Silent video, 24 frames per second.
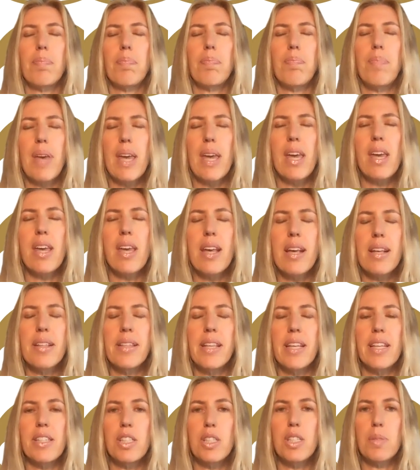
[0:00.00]
be in
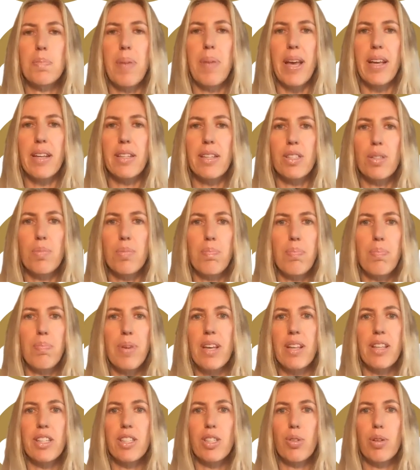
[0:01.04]
this space, be
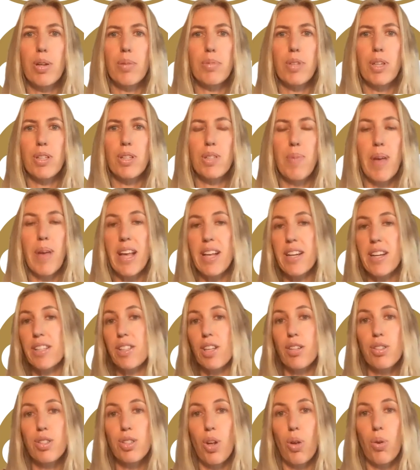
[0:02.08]
in this crypto space. It is
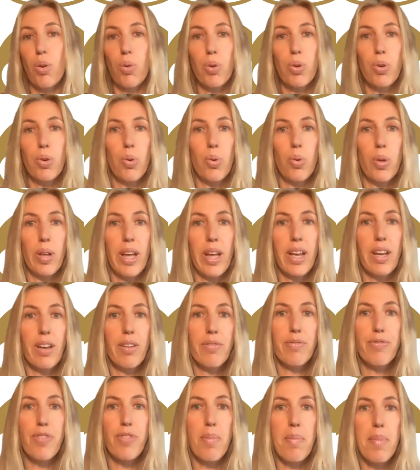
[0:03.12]
a soul calling
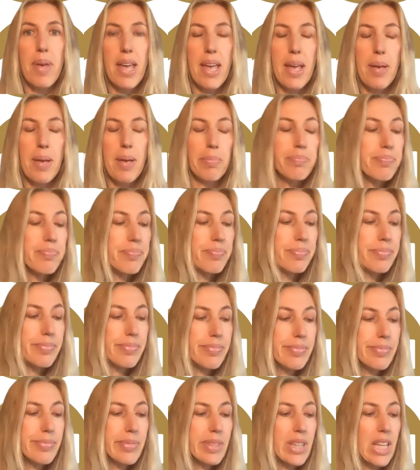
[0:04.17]
for me.
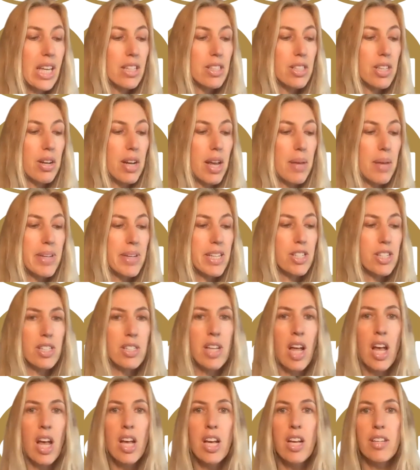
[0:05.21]
So let me just,
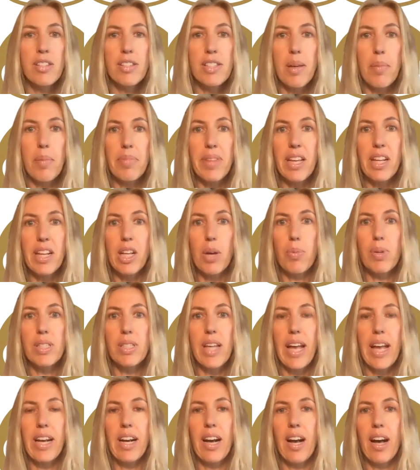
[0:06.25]
something that was
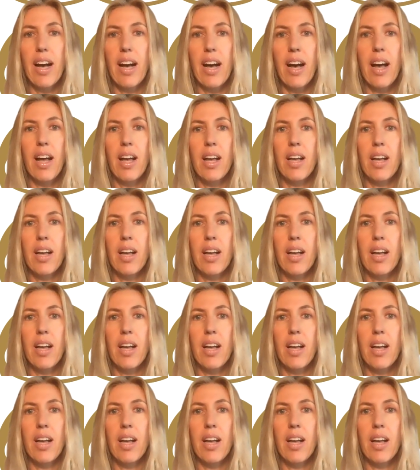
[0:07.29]
like a,